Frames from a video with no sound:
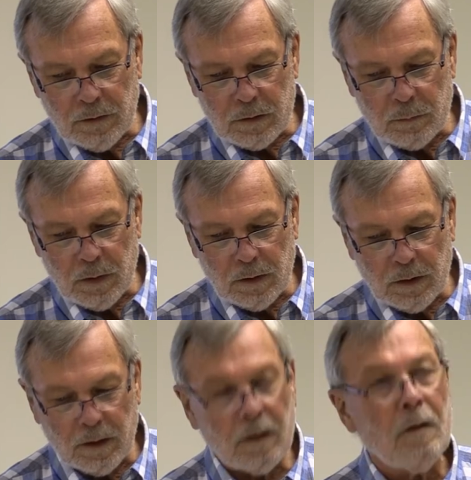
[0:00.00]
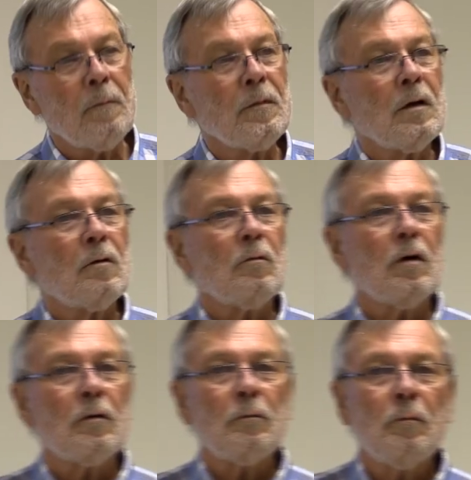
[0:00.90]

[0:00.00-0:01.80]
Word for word: of this building were